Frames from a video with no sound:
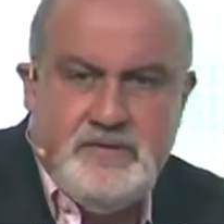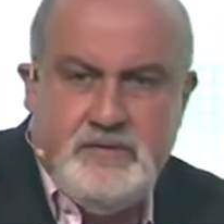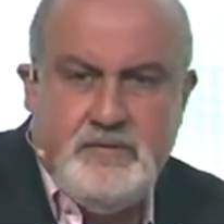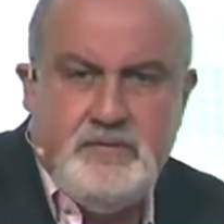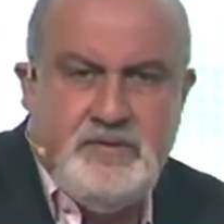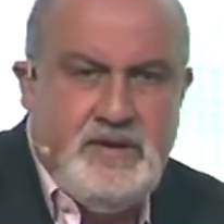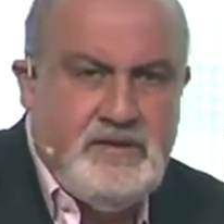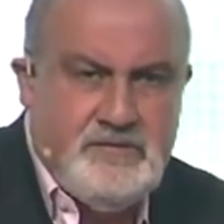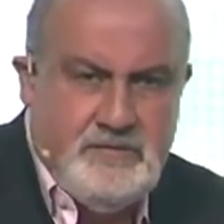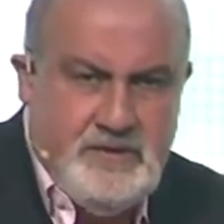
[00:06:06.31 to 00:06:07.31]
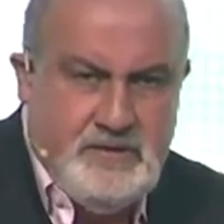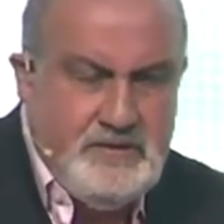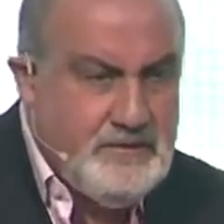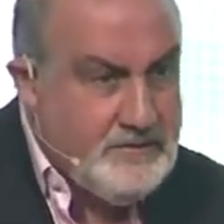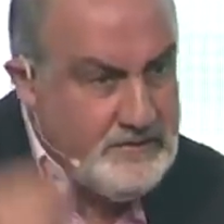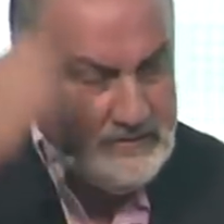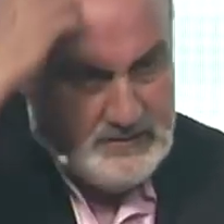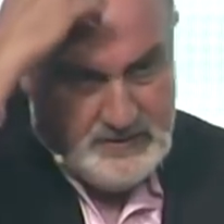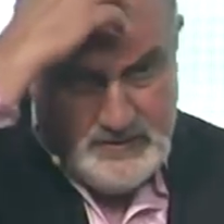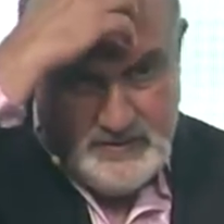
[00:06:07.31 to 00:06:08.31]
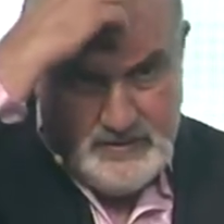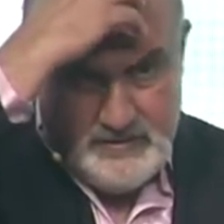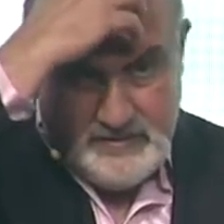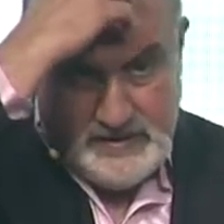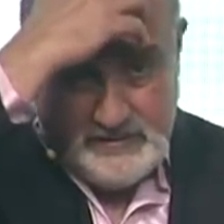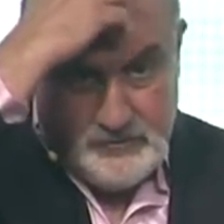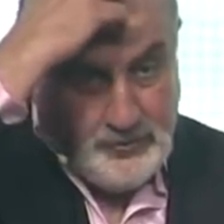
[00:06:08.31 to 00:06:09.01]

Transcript: They don't know what the hell's going on. Yet